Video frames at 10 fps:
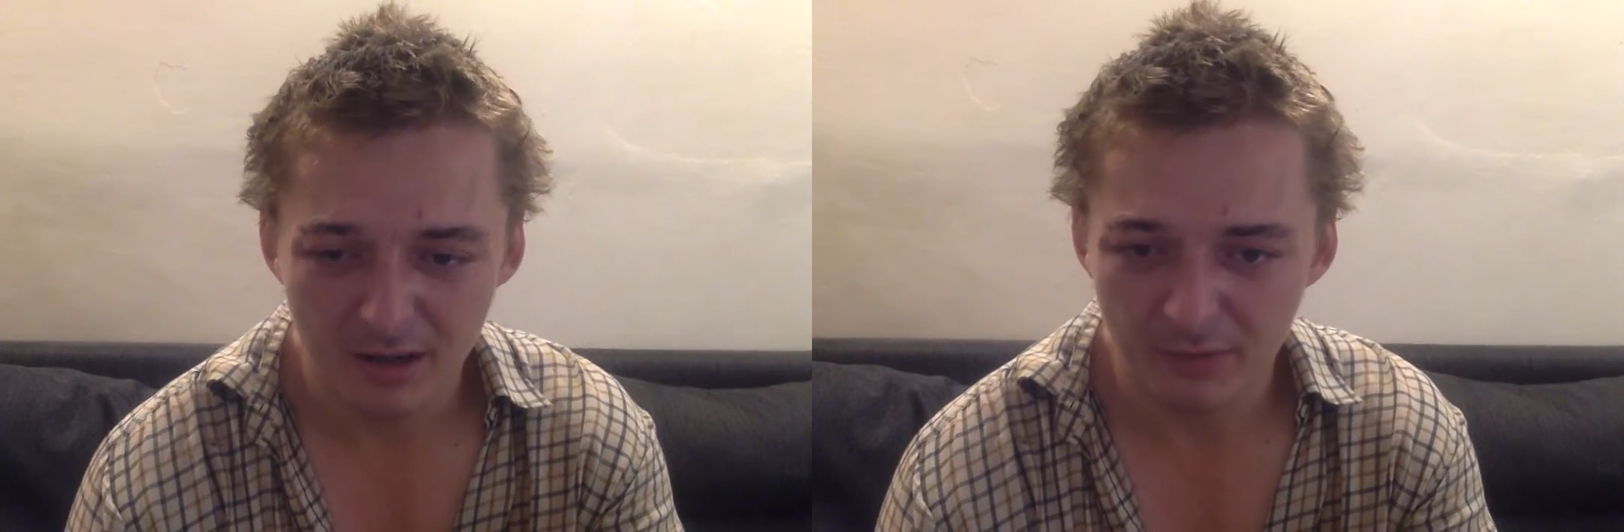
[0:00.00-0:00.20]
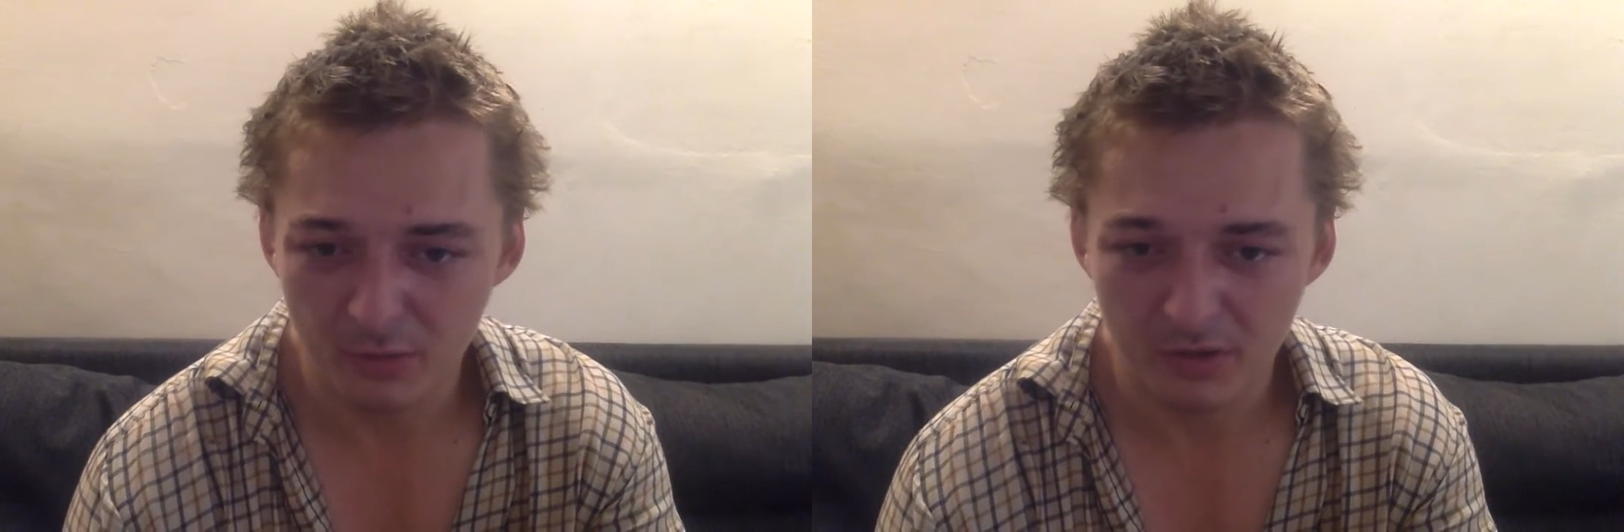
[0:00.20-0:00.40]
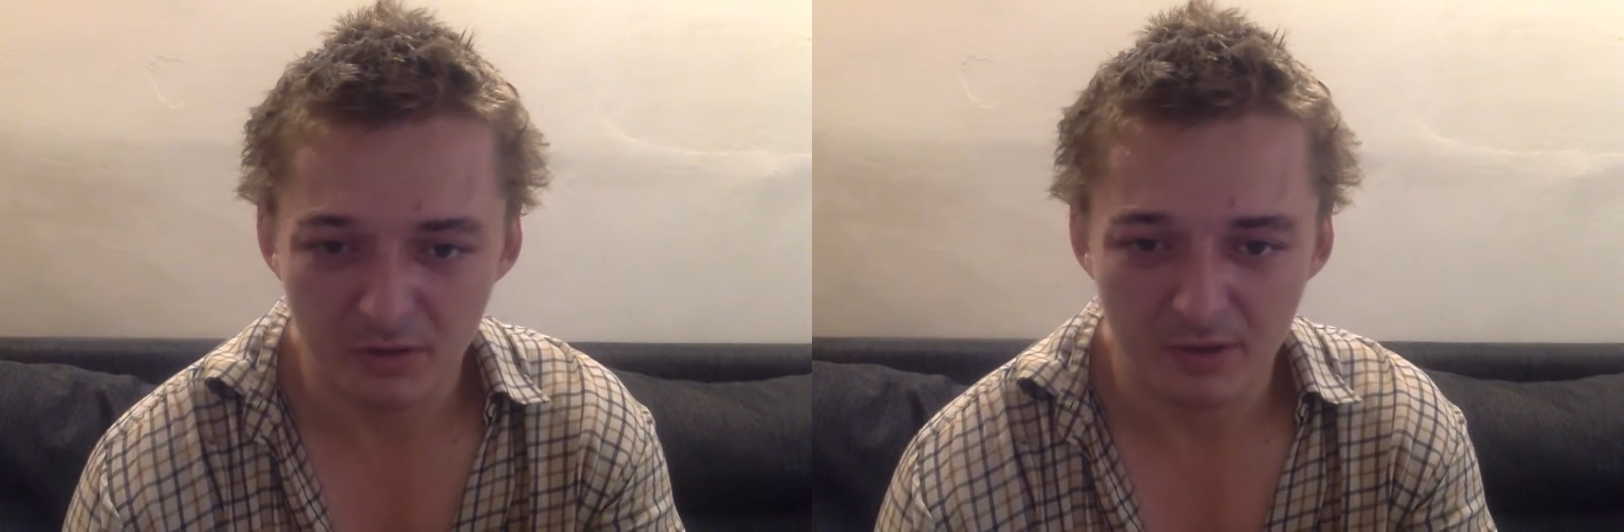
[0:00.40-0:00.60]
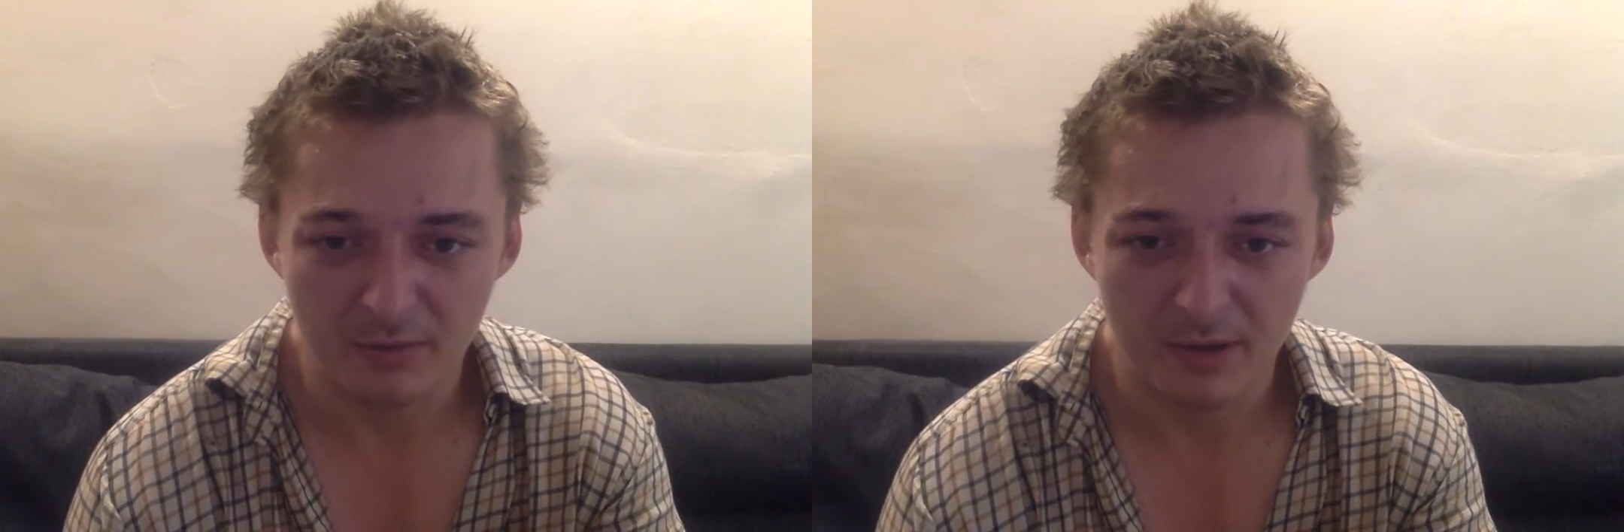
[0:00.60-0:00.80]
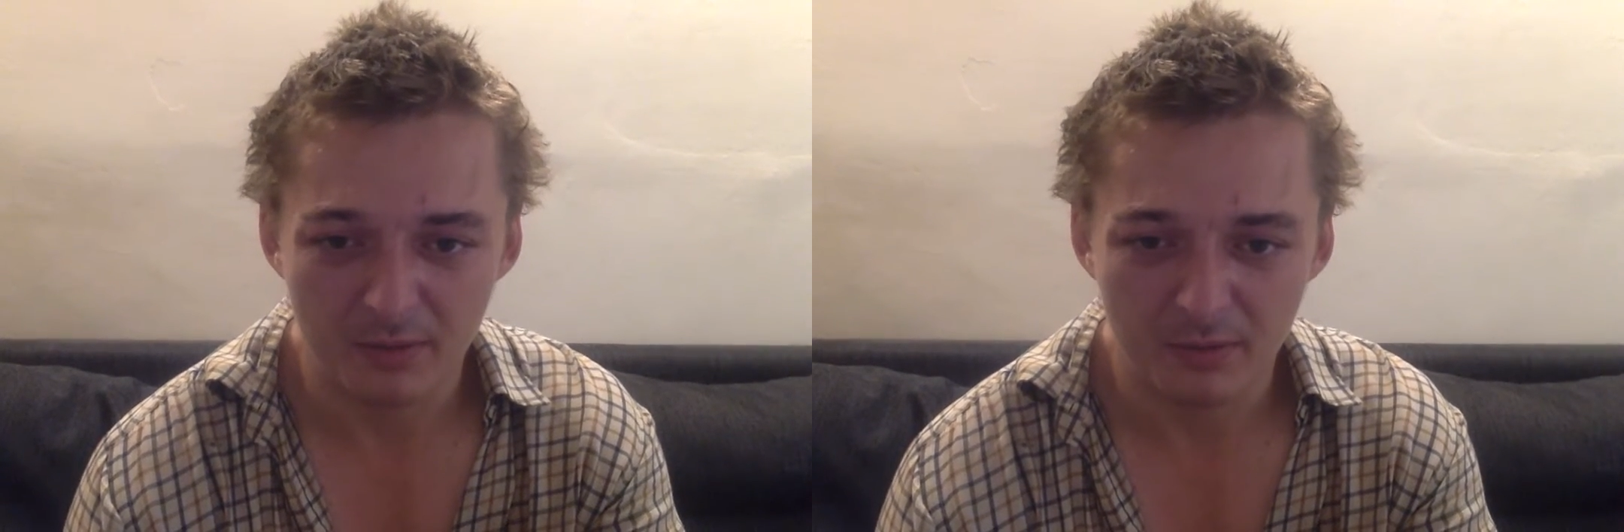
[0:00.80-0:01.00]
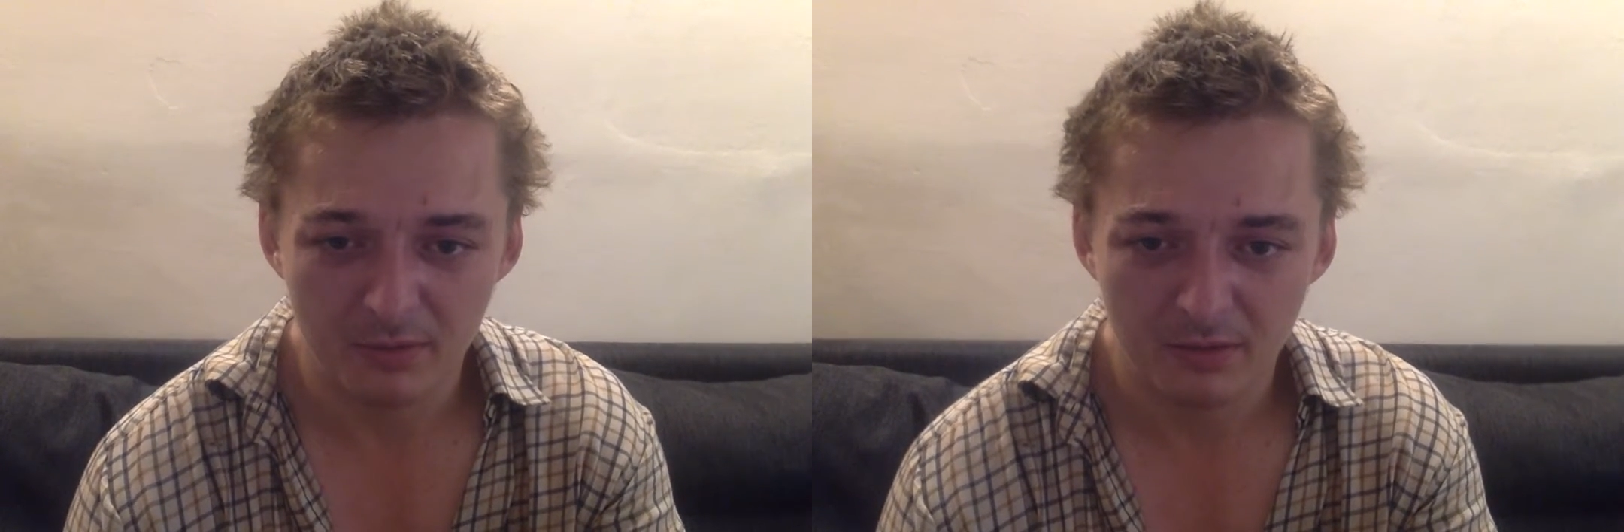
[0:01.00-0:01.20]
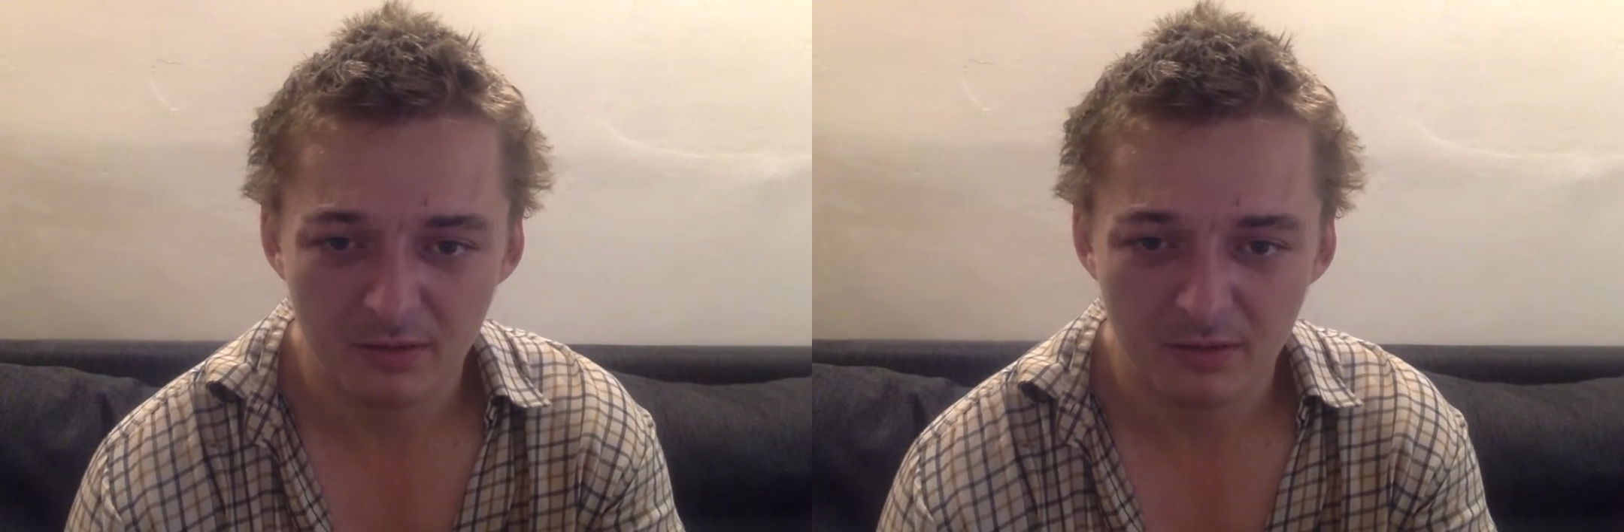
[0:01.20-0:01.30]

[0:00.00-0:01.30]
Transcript: love all sorts of people.